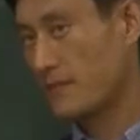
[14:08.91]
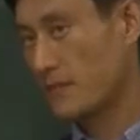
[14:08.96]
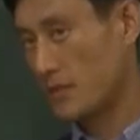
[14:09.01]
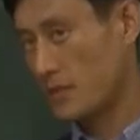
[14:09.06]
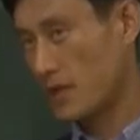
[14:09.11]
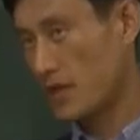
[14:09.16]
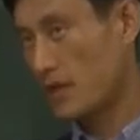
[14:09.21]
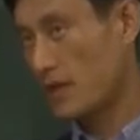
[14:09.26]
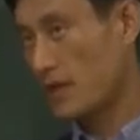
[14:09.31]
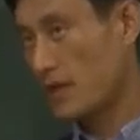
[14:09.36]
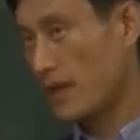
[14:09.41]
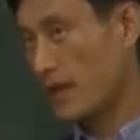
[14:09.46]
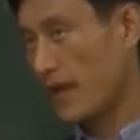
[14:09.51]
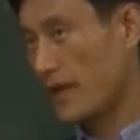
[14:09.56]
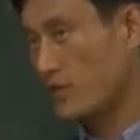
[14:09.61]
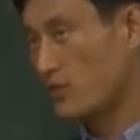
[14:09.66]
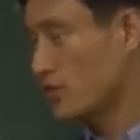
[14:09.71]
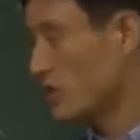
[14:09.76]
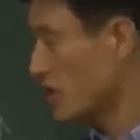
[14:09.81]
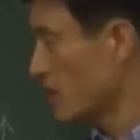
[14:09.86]
okay,
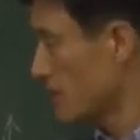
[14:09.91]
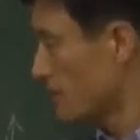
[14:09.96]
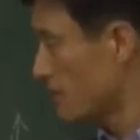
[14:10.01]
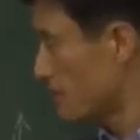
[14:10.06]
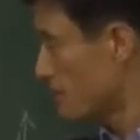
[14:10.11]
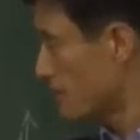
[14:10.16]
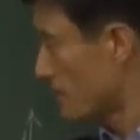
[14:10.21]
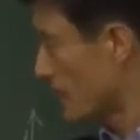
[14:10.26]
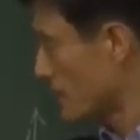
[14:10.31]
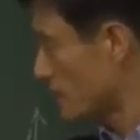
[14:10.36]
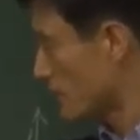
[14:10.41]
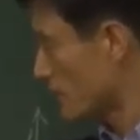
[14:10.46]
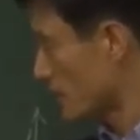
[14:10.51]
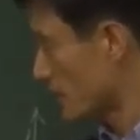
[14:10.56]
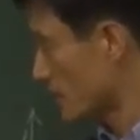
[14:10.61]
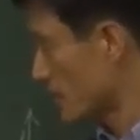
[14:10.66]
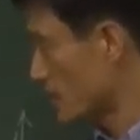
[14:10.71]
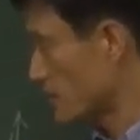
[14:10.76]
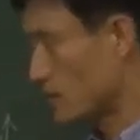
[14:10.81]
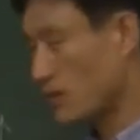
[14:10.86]
and you keep
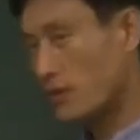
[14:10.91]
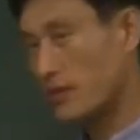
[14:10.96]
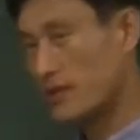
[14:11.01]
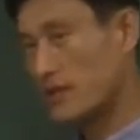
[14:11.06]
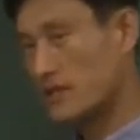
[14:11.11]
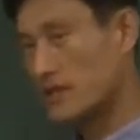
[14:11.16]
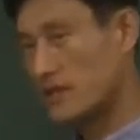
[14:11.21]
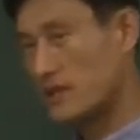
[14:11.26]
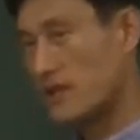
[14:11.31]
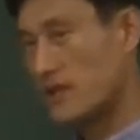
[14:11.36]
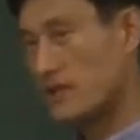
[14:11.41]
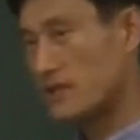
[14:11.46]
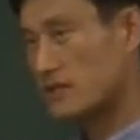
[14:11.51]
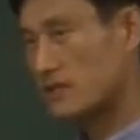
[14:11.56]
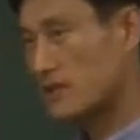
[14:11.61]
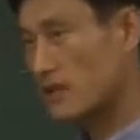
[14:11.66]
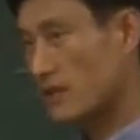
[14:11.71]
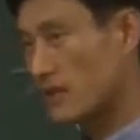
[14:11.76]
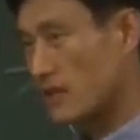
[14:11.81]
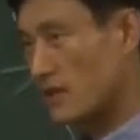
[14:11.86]
measuring all these things,
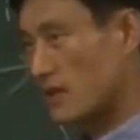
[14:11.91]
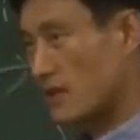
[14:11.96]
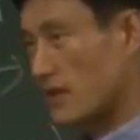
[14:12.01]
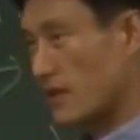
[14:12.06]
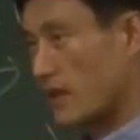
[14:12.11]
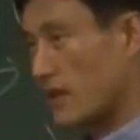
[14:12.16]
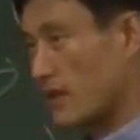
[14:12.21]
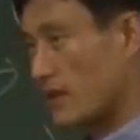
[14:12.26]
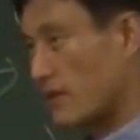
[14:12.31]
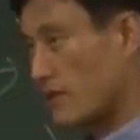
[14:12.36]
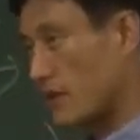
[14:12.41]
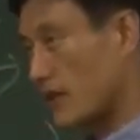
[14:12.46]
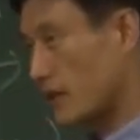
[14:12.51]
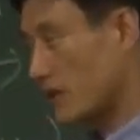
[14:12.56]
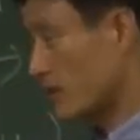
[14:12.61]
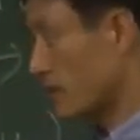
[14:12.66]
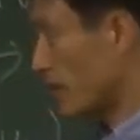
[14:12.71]
right?